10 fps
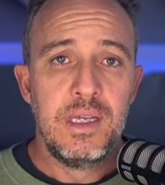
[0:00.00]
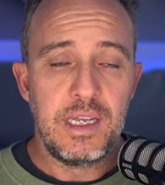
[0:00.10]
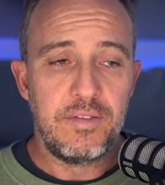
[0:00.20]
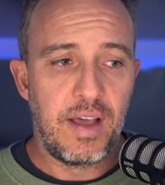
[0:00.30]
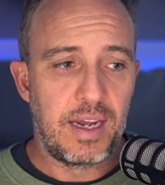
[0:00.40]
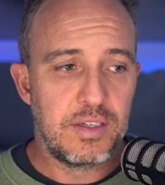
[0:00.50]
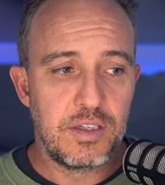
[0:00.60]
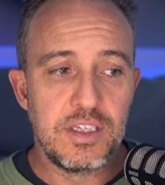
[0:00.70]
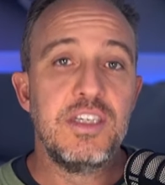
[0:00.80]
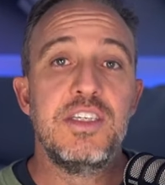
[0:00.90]
In fact,
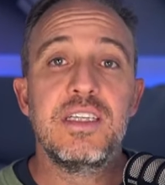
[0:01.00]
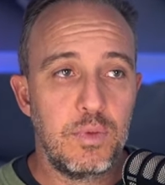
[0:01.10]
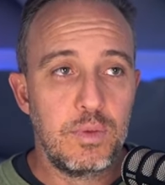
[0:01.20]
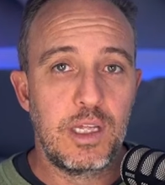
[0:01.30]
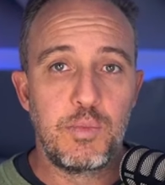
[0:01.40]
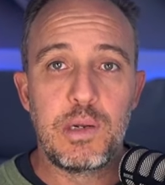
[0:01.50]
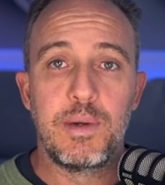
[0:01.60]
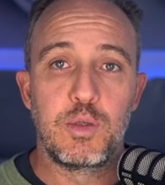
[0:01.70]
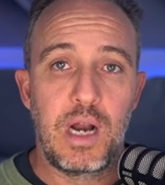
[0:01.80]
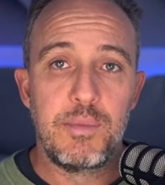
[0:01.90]
statistically, that's pretty
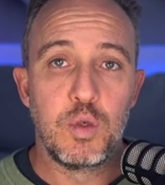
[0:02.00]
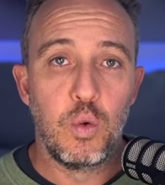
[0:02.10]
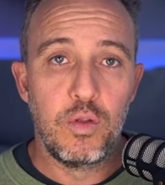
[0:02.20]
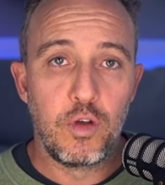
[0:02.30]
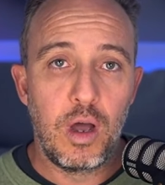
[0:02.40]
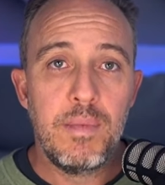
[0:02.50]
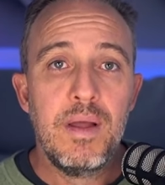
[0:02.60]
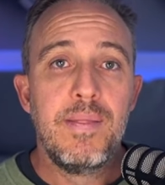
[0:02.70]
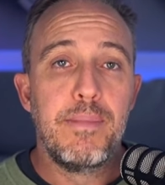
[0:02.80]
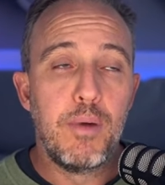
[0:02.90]
much what happens all the time.
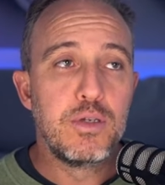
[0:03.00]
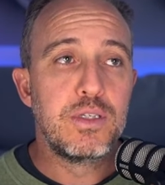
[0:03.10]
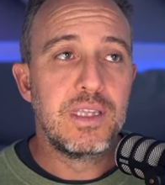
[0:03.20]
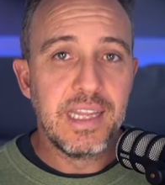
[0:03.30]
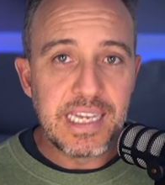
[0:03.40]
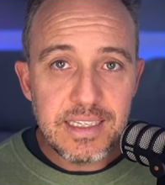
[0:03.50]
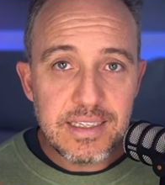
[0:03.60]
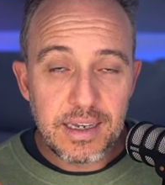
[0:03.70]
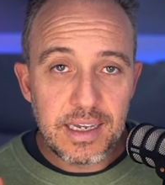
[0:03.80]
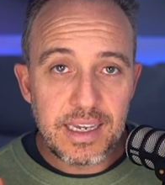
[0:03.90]
Most
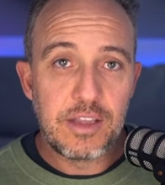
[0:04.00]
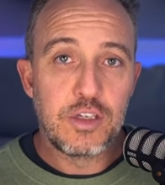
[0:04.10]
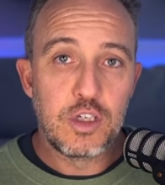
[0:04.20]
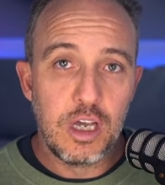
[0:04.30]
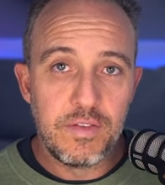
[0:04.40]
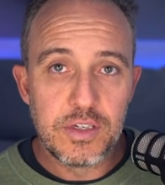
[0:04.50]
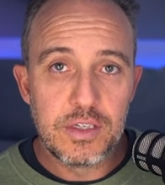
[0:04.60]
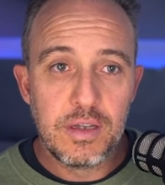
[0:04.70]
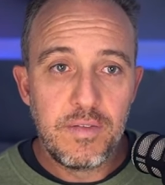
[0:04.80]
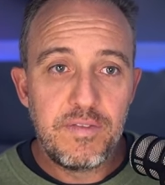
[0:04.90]
leads get
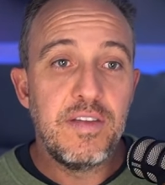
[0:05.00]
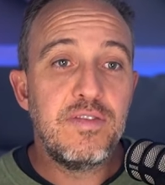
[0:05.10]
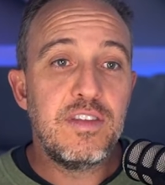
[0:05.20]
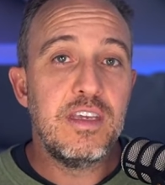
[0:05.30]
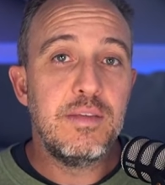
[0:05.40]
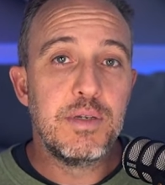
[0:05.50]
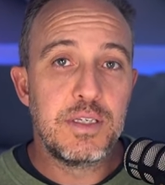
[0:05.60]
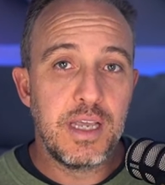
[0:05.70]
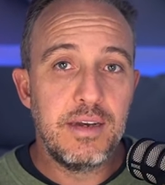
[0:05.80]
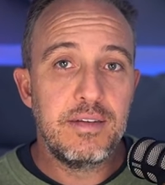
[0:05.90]
serviced
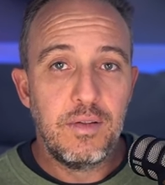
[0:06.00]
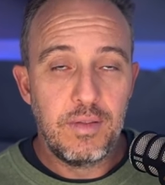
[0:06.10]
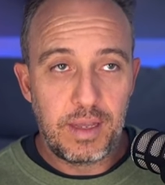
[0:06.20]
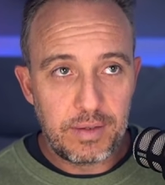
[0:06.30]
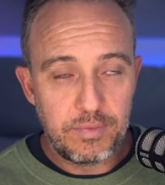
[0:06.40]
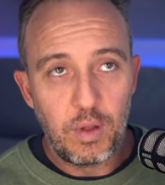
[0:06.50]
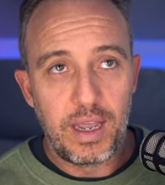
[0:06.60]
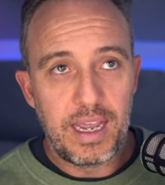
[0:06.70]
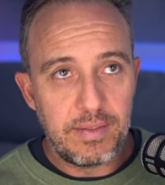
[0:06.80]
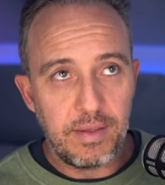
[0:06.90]
50%, like
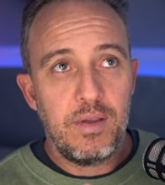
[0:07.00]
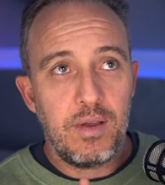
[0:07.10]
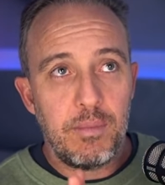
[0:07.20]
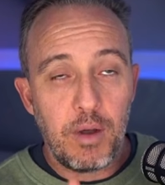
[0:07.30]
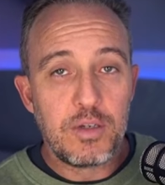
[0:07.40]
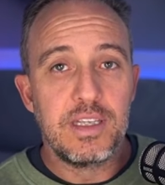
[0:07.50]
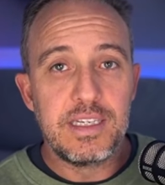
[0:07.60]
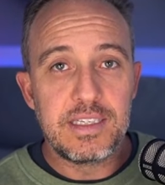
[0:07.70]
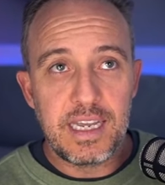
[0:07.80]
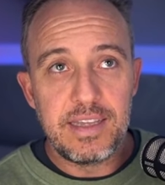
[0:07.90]
either most
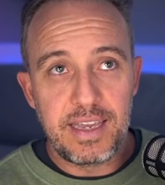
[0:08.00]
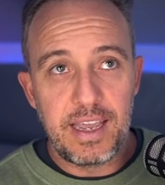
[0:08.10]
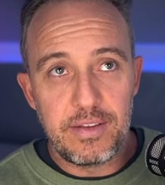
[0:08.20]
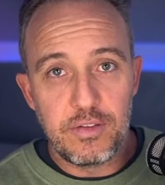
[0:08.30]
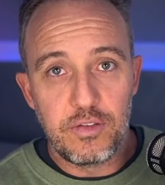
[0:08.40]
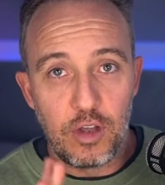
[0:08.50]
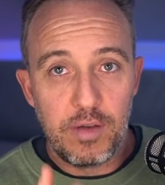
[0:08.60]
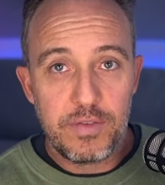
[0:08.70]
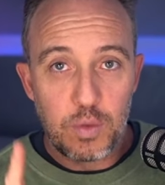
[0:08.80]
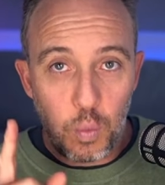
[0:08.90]
leads either get
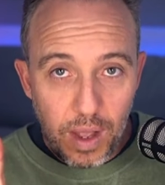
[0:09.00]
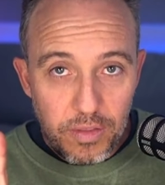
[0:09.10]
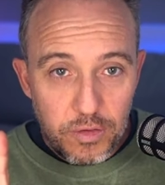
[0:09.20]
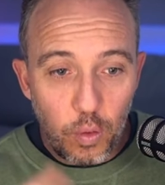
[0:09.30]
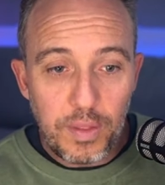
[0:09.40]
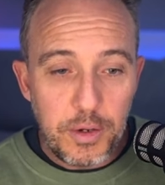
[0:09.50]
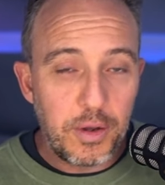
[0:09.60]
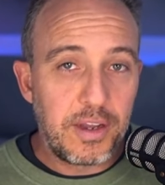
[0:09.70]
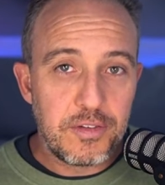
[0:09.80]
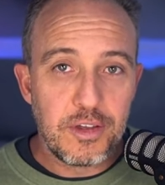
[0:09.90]
serviced once or they
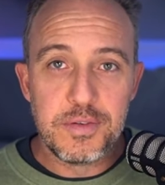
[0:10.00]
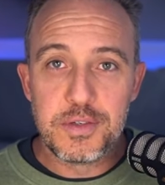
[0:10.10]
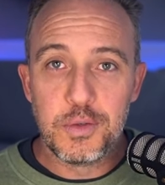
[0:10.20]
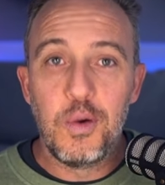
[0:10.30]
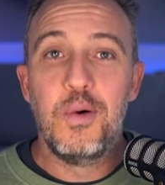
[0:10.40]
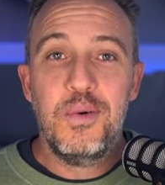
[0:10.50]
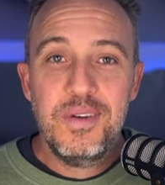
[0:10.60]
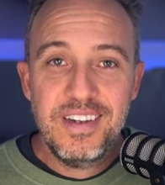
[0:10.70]
don't get serviced at all.